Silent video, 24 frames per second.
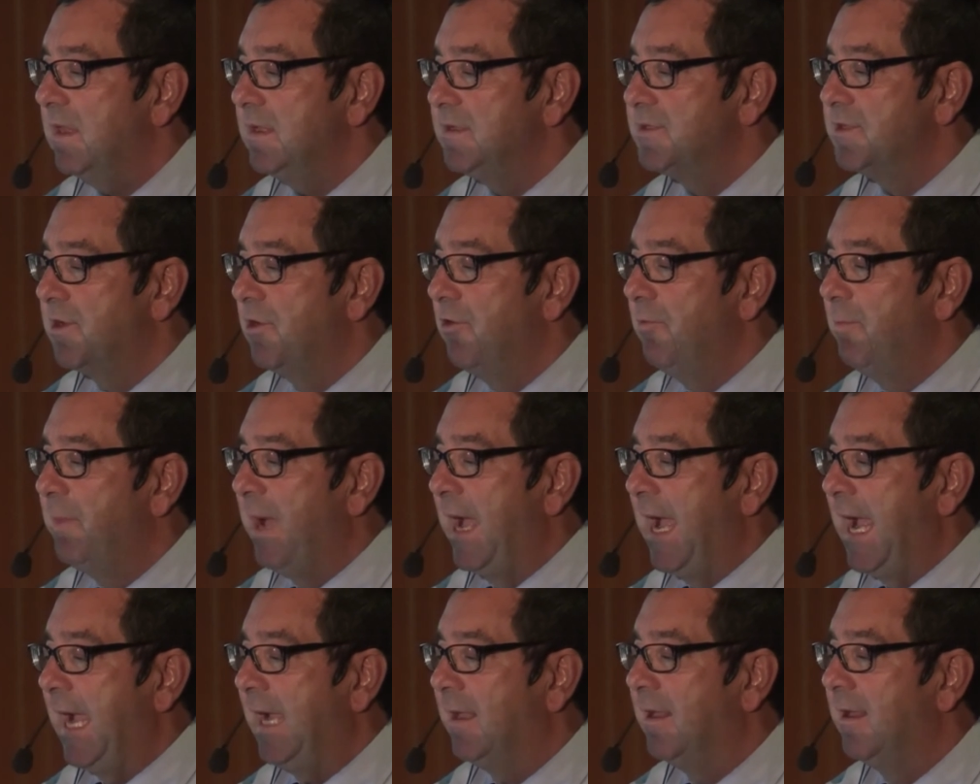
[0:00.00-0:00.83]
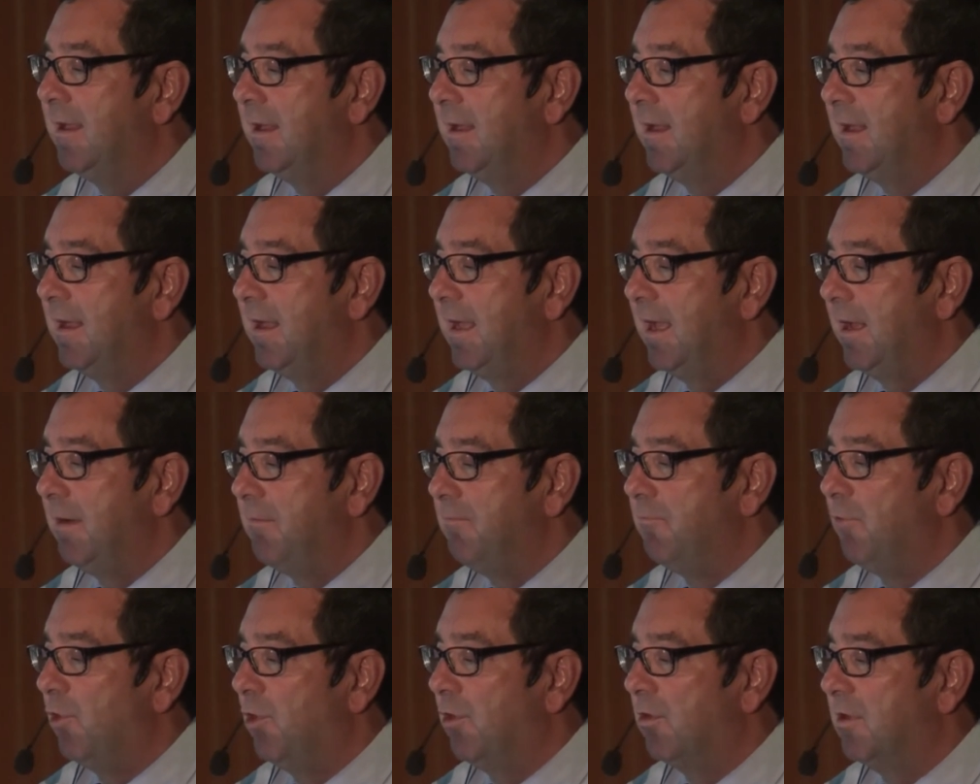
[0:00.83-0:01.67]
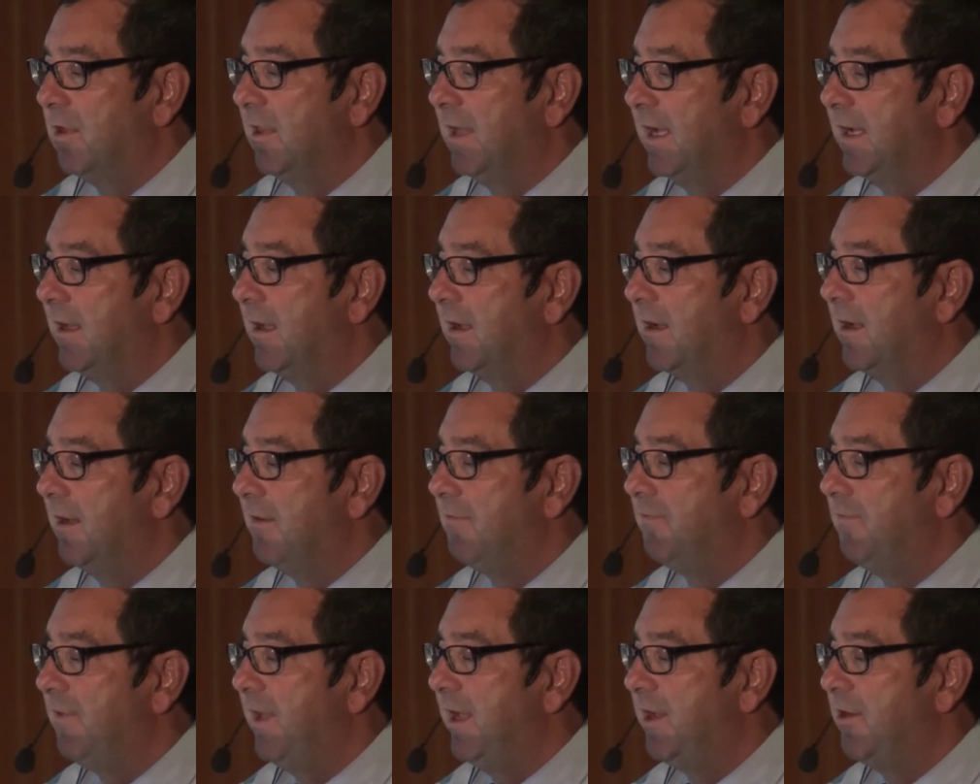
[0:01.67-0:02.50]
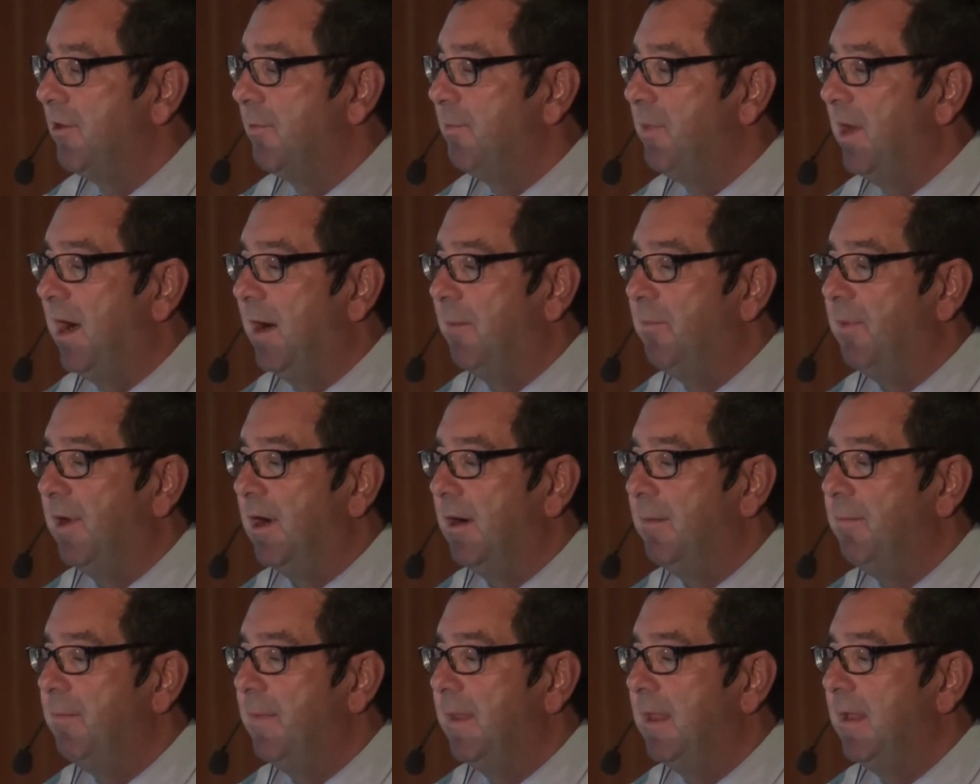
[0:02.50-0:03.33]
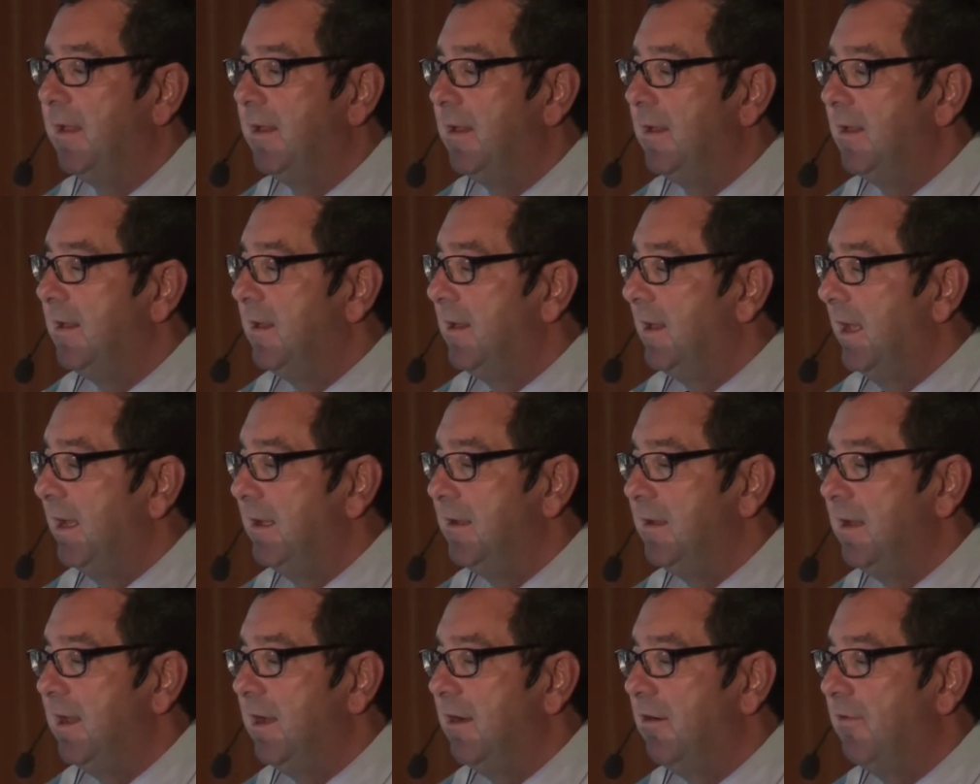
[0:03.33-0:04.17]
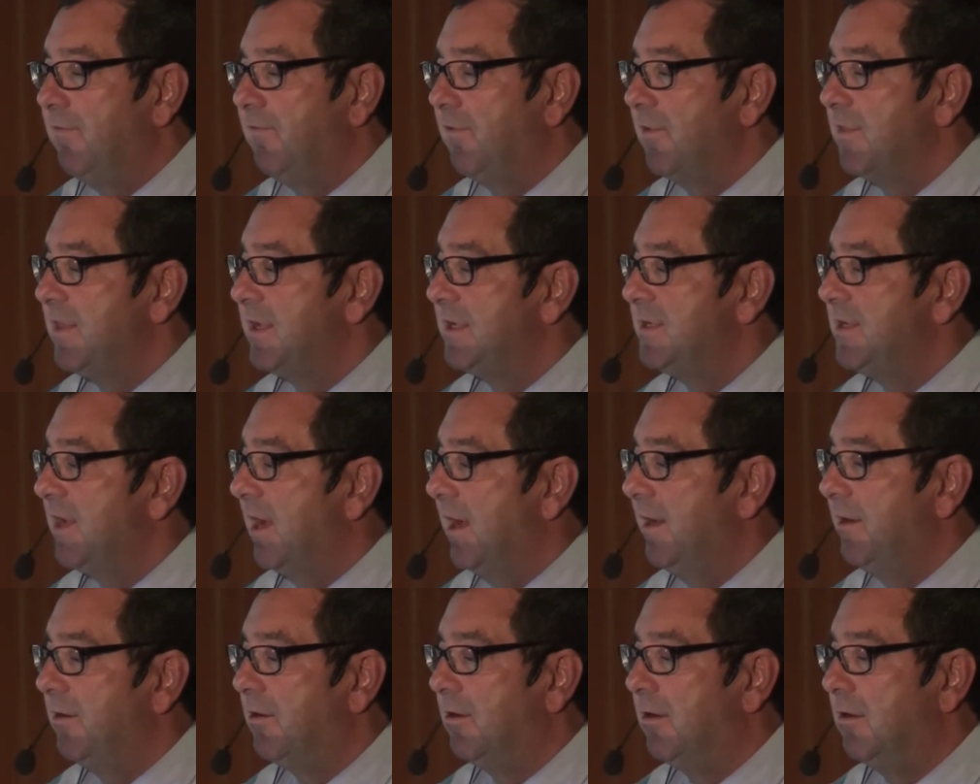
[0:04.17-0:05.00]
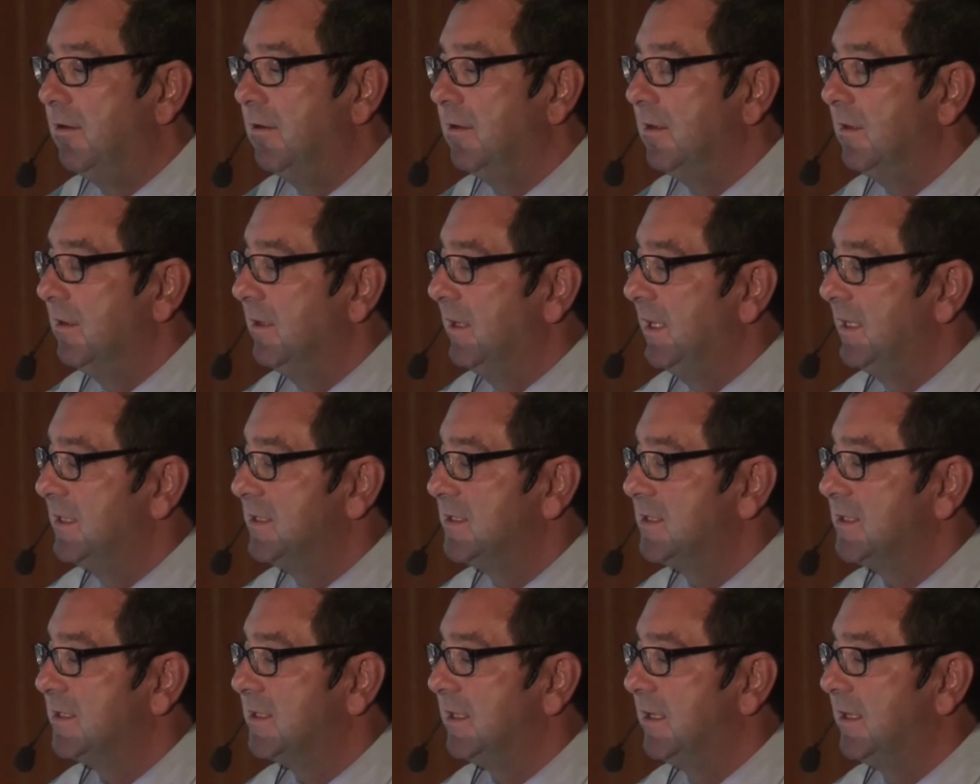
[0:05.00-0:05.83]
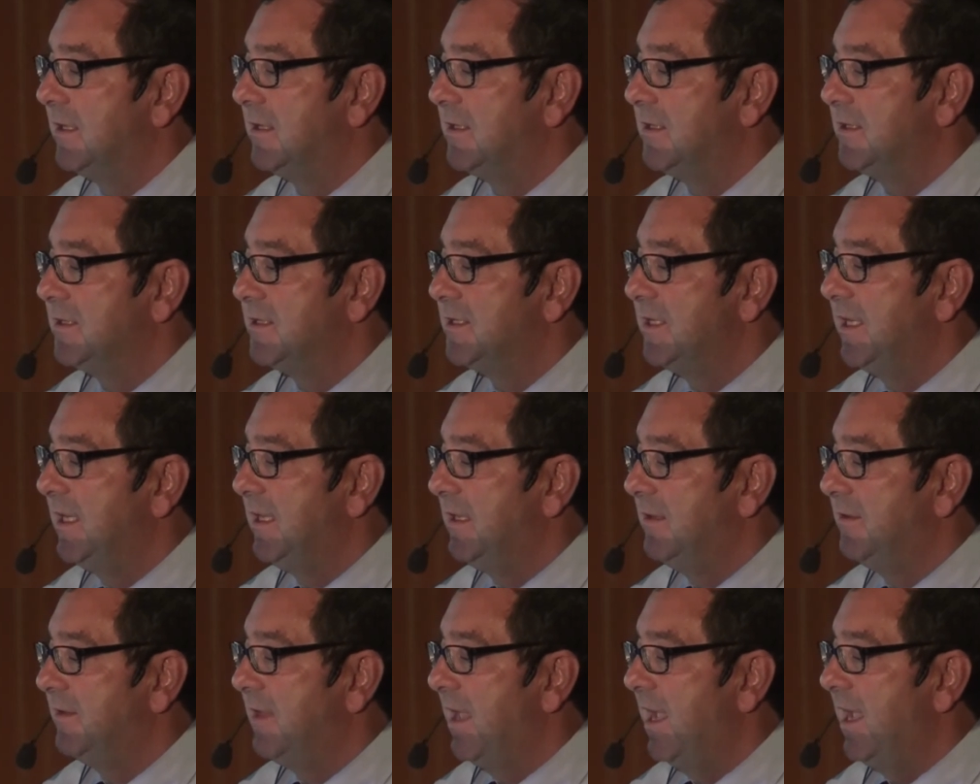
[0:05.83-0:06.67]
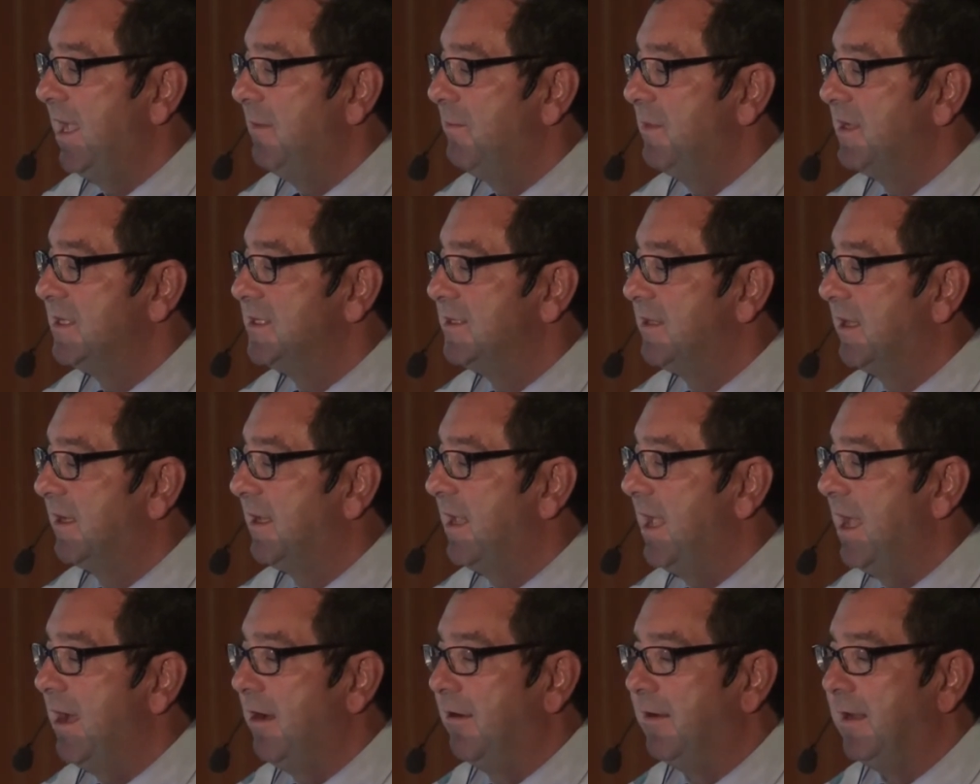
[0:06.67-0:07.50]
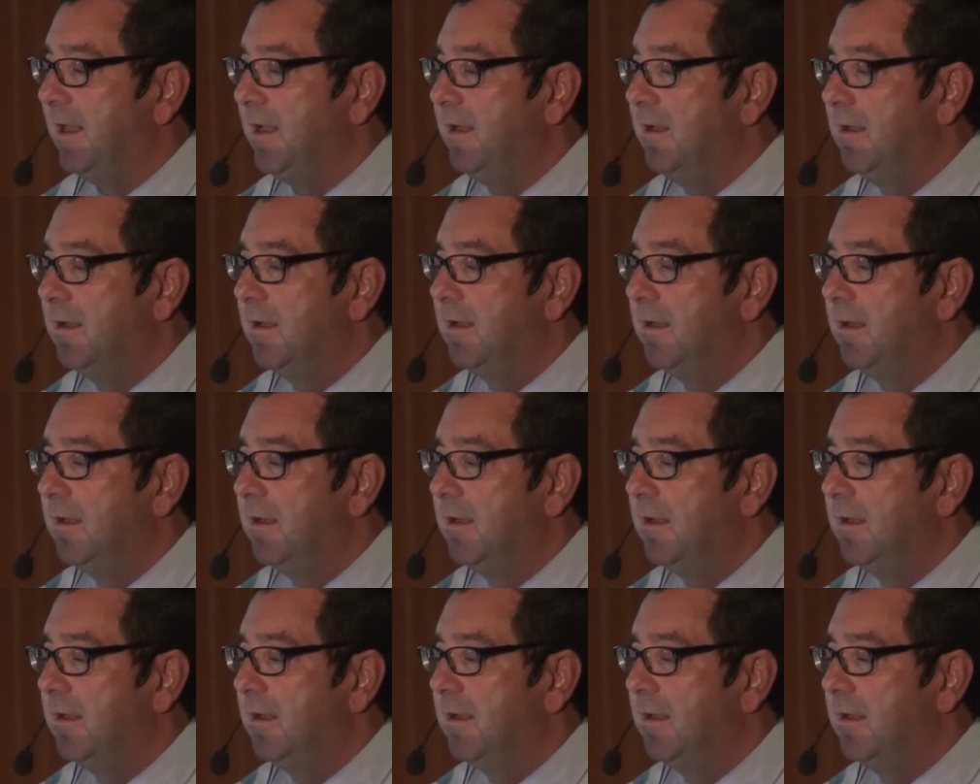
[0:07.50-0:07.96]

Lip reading: Let's go back and we'll click Configure Pop-up. And now for the title, let's see. Name is the county.